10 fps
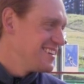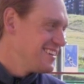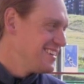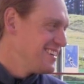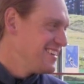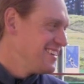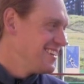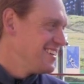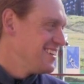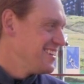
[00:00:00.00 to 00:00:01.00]

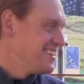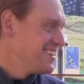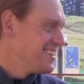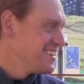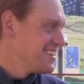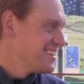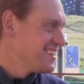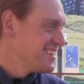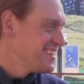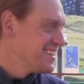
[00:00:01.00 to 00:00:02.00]

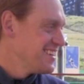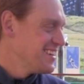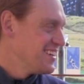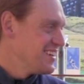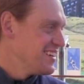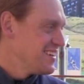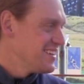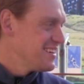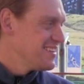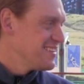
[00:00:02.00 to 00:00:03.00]

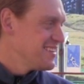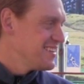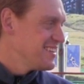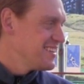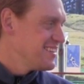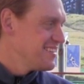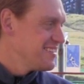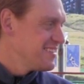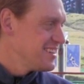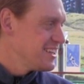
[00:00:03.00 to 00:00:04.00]

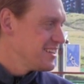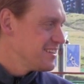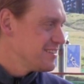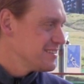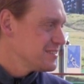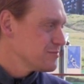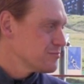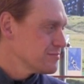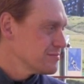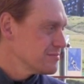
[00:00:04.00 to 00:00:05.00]

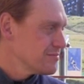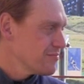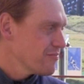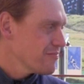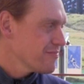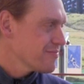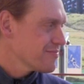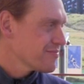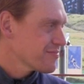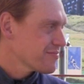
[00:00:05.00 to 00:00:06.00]

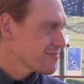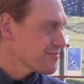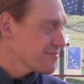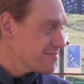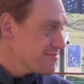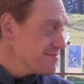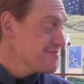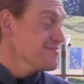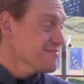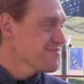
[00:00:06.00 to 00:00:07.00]

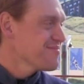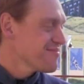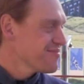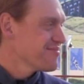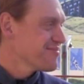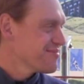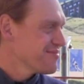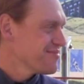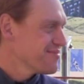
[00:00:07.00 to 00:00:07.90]
No words are spoken by the person on screen.